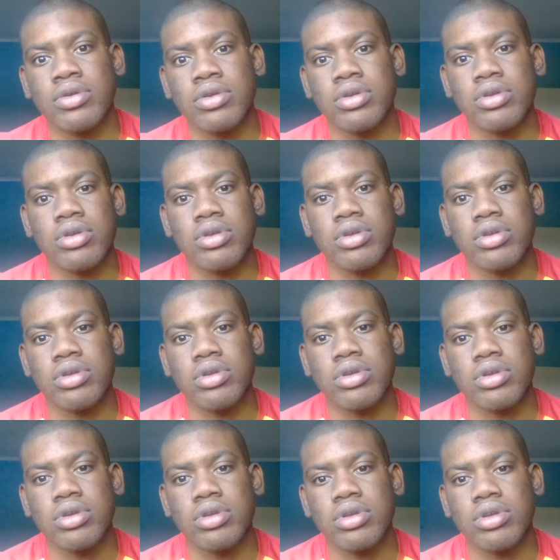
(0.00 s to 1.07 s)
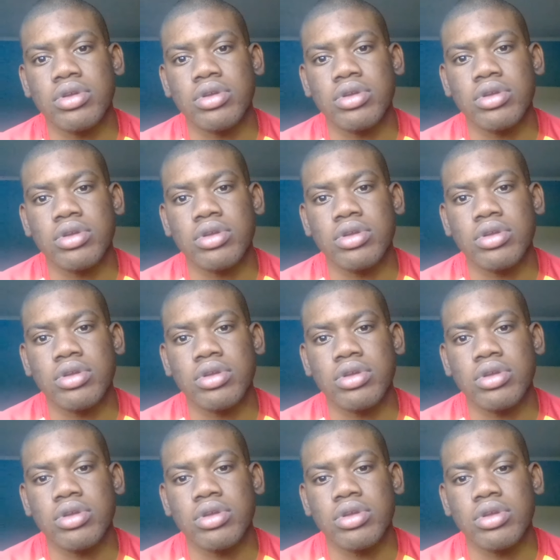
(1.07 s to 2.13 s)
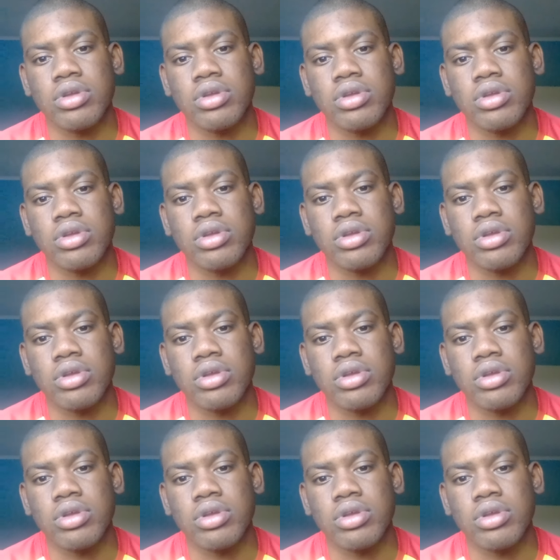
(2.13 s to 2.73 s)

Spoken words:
(no one is talking)